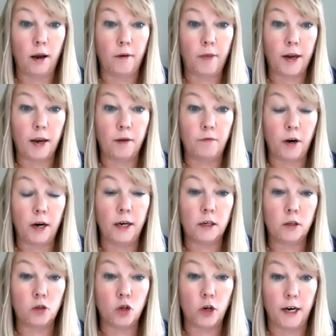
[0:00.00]
They get very
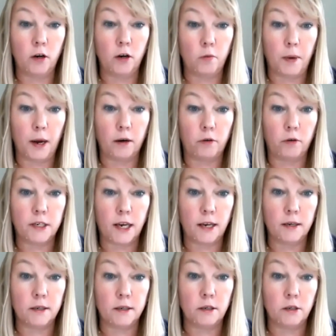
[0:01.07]
little training on pancreas
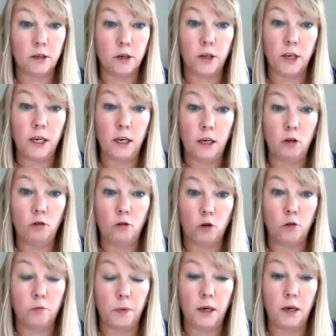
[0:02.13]
cancer, so the EU
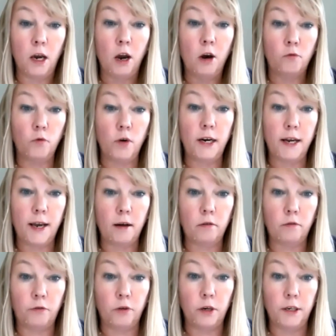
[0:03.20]
could be really
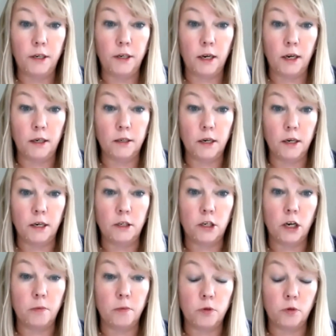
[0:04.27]
helpful in
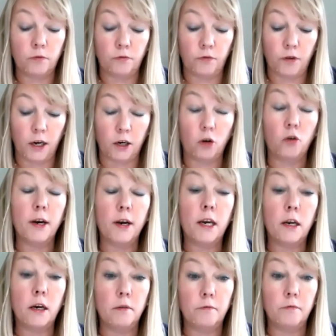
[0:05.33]
terms of
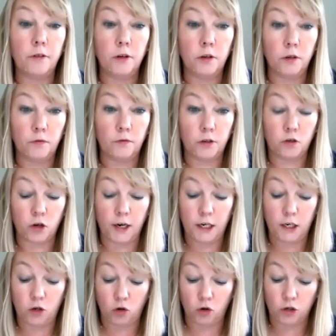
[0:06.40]
curriculum for trainee
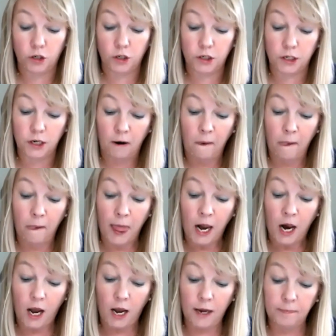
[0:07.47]
doctors.
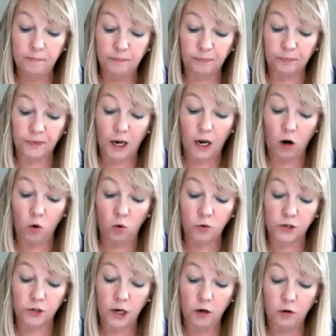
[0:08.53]

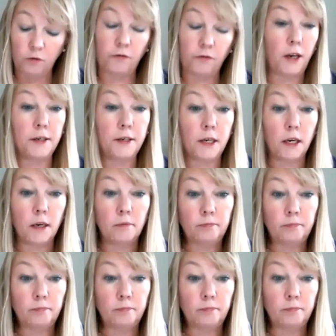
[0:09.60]
Also, funding.